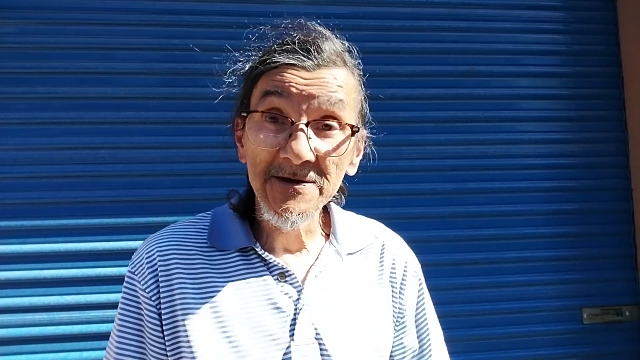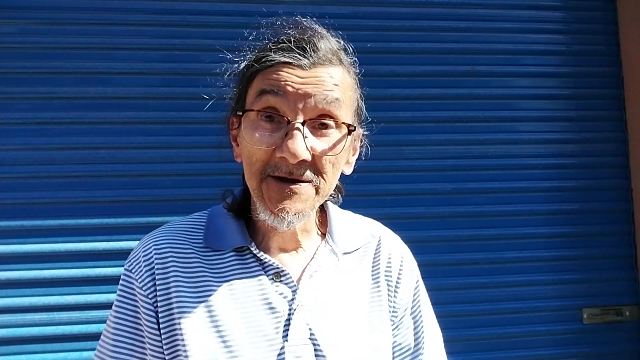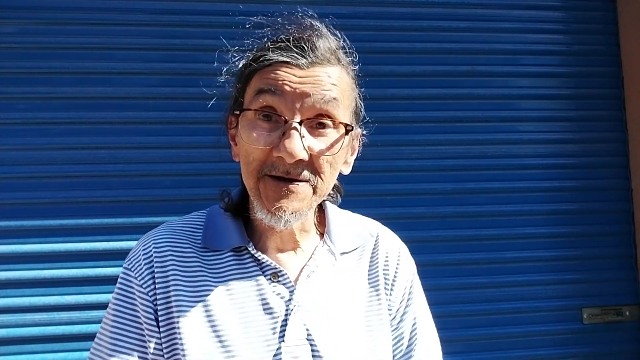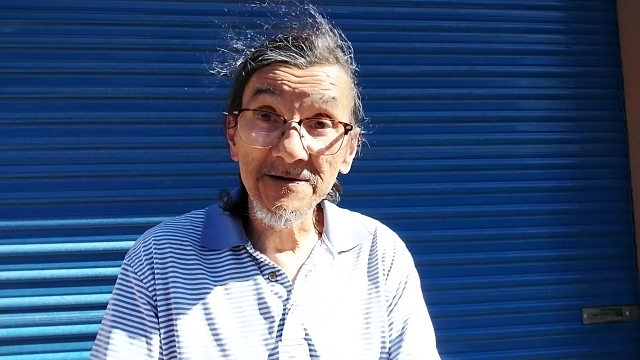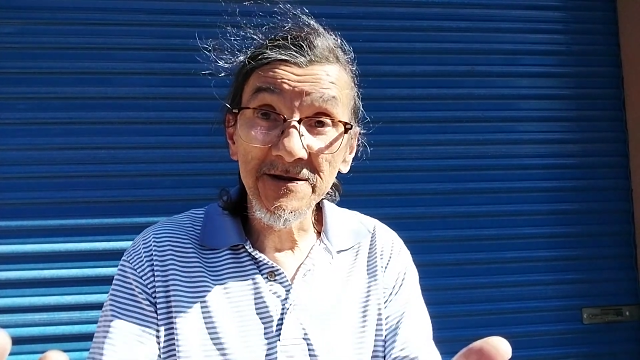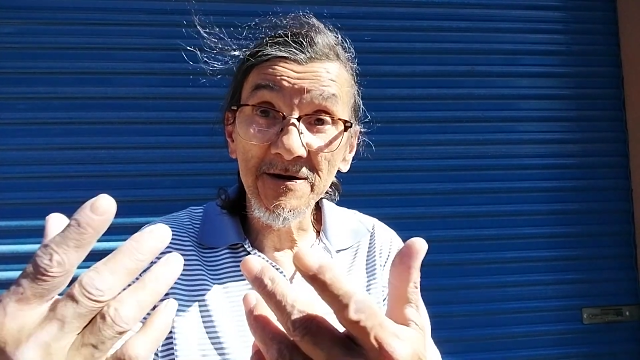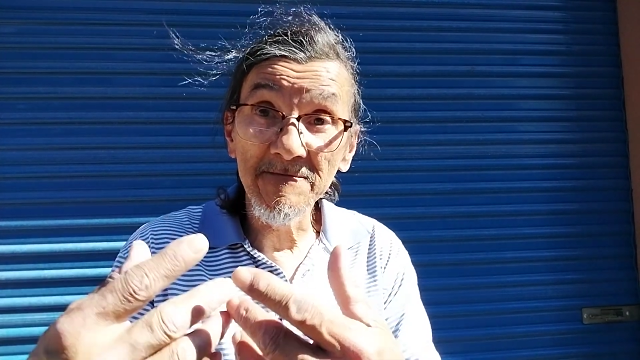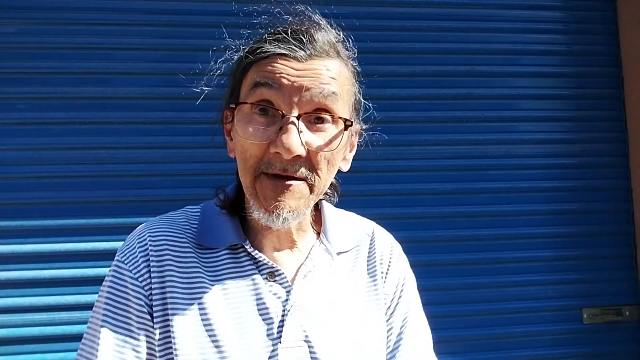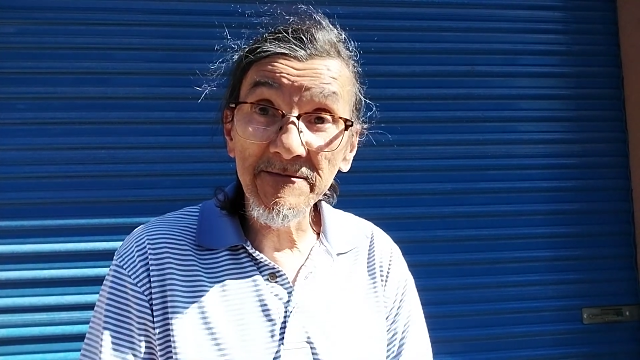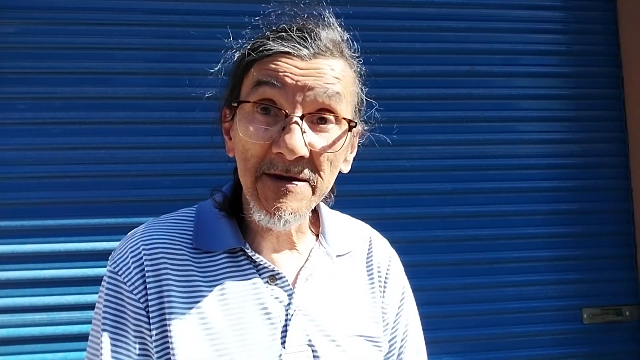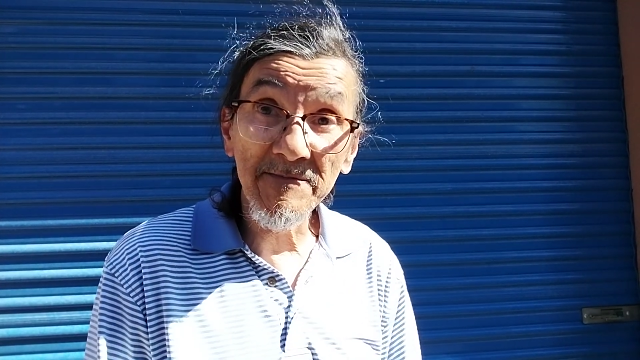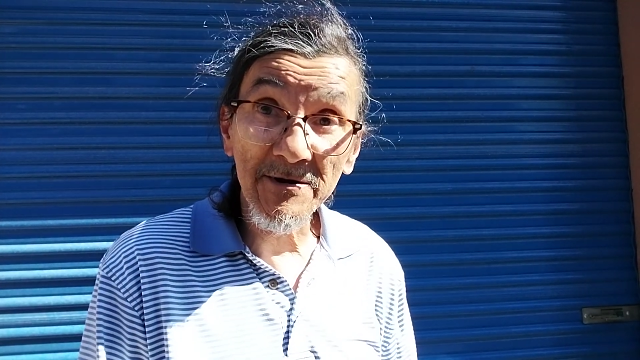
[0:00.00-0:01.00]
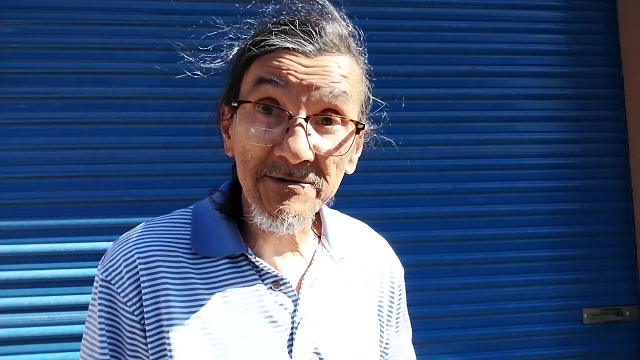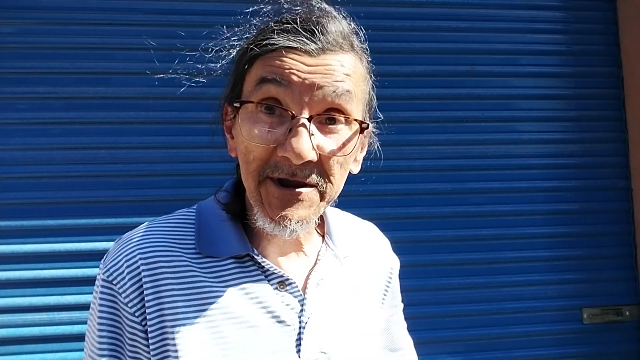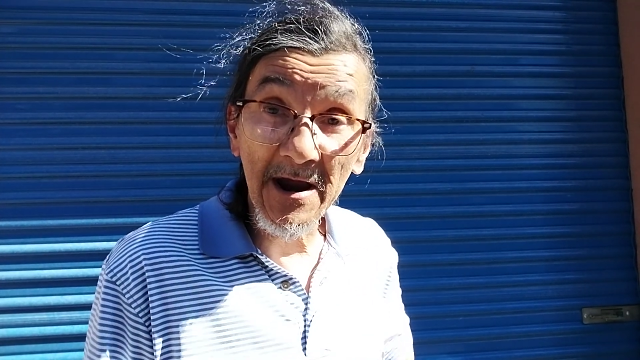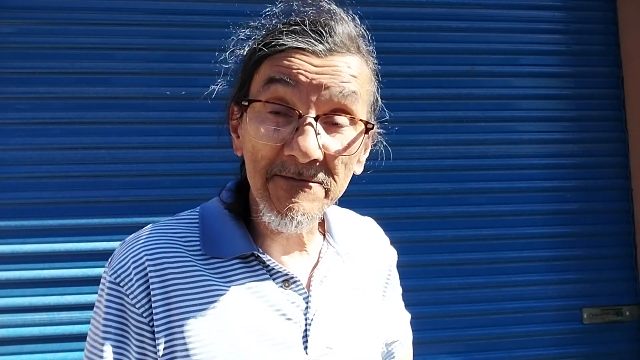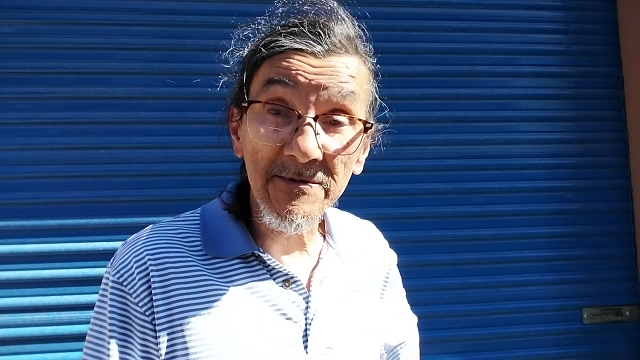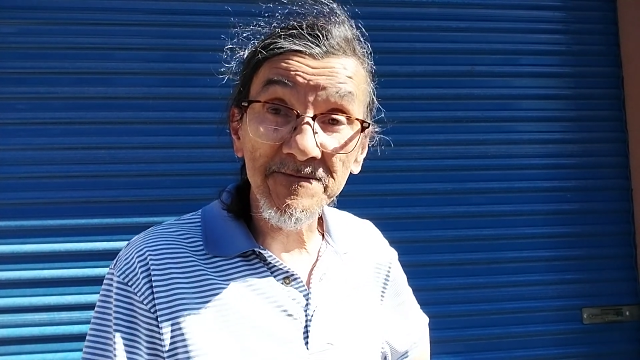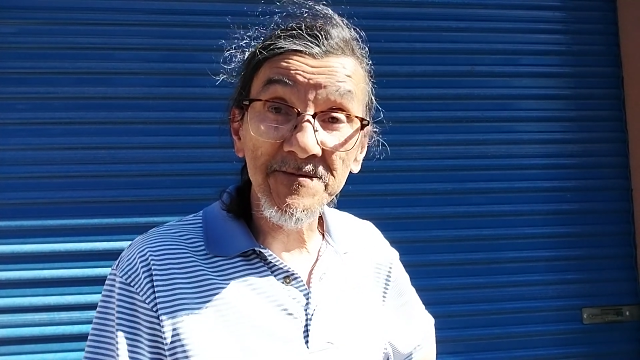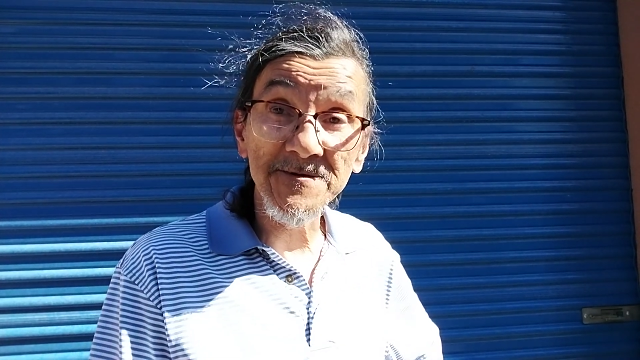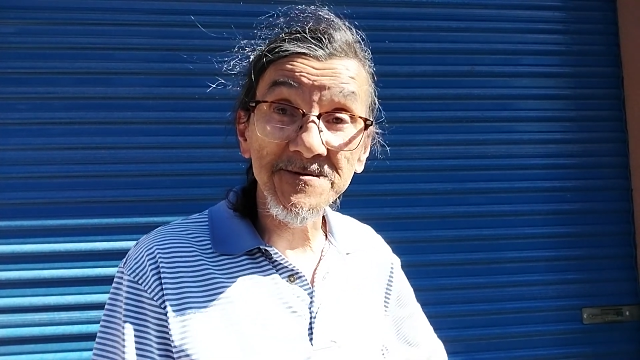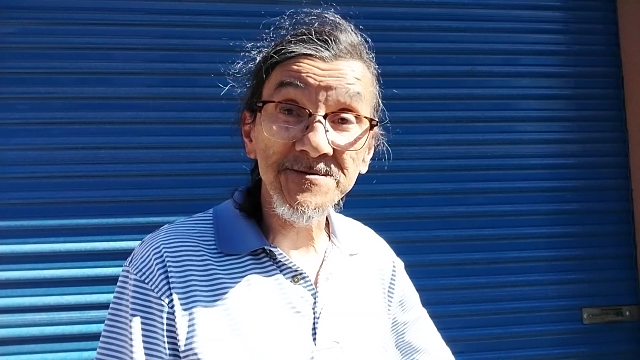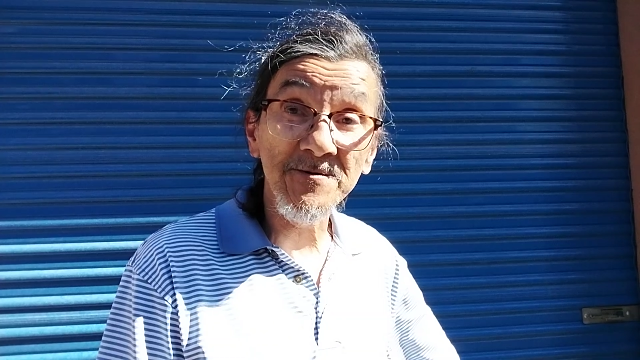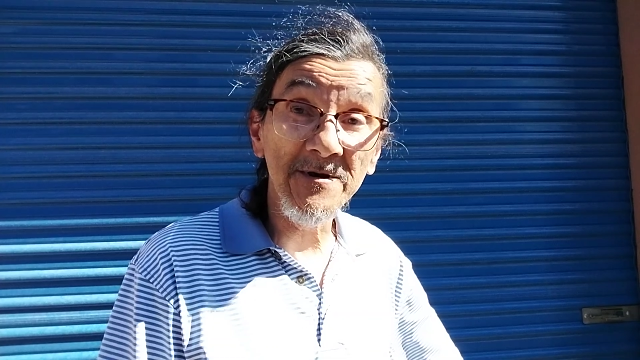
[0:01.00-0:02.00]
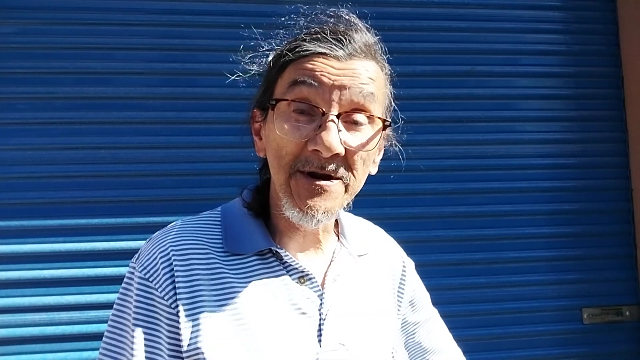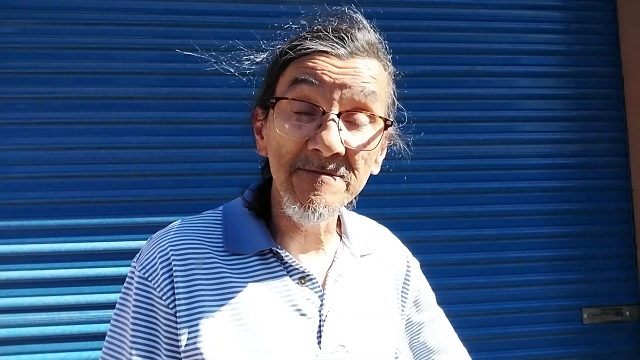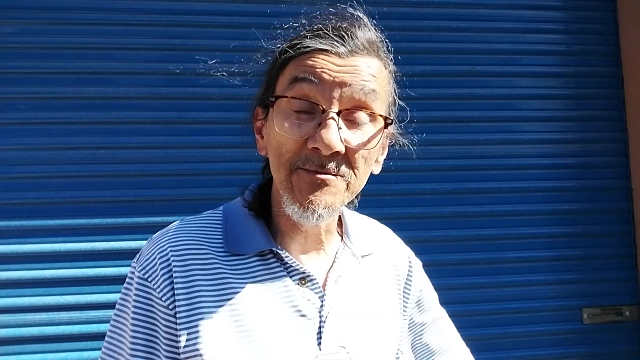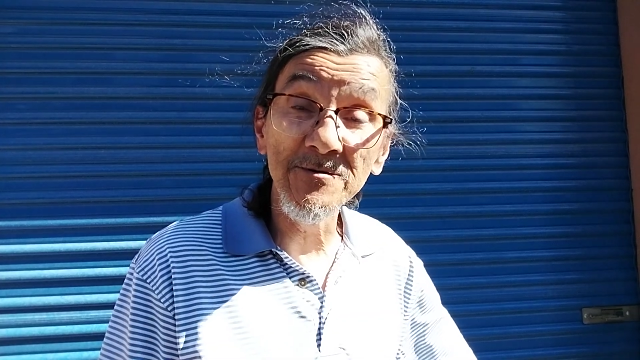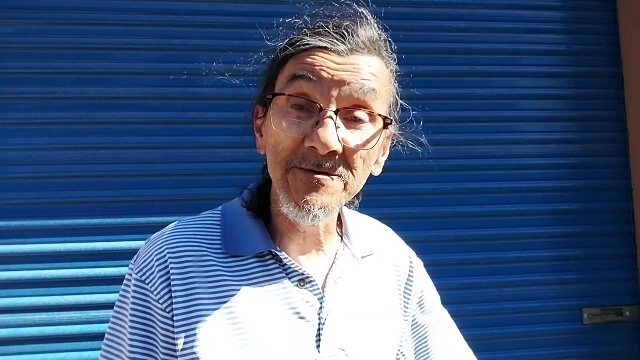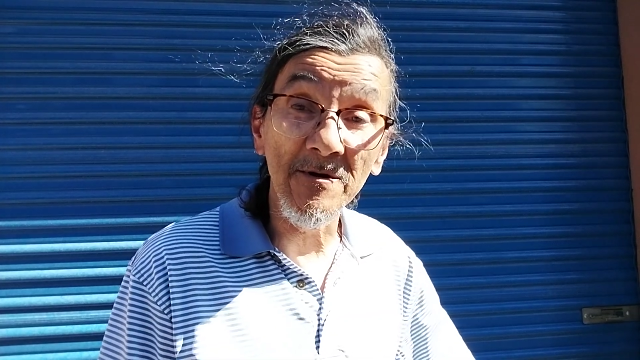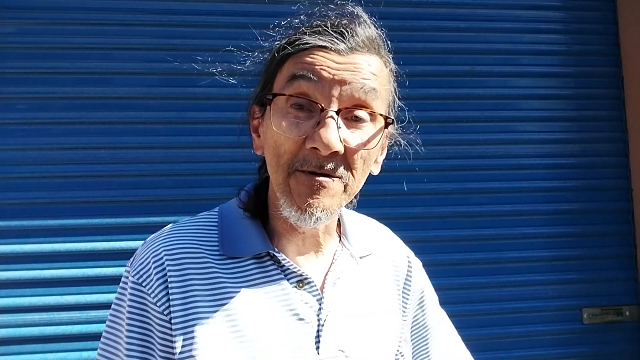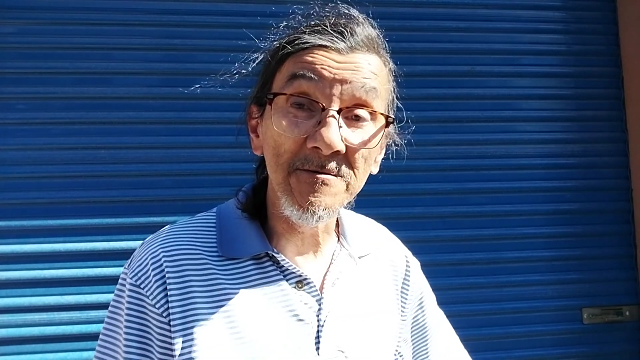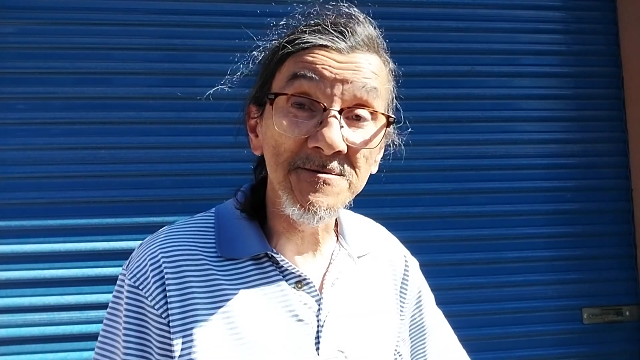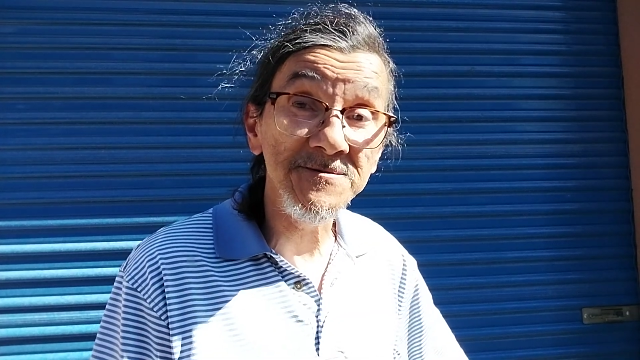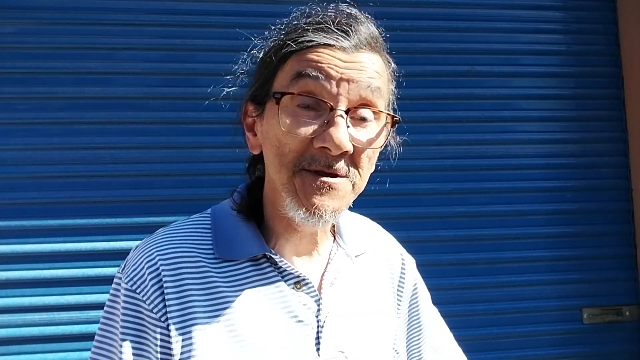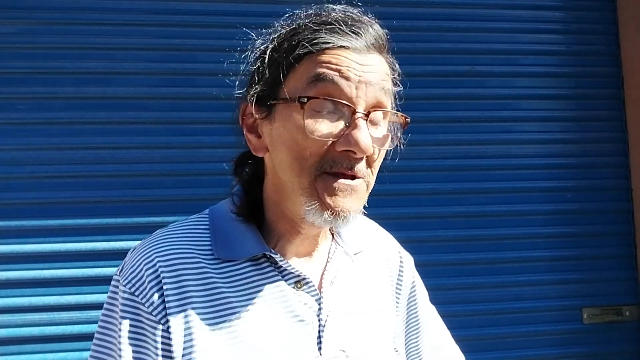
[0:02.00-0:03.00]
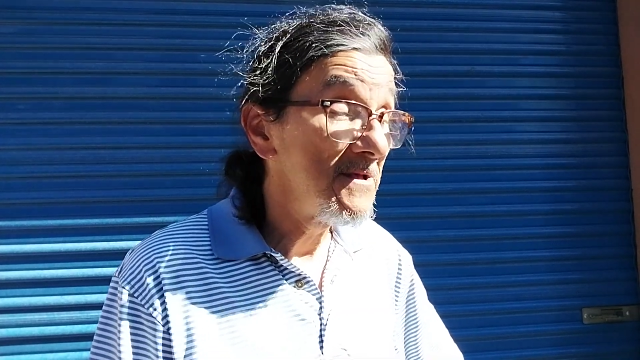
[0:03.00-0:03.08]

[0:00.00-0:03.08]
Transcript: you know, maybe a better camera for the stream. Who knows?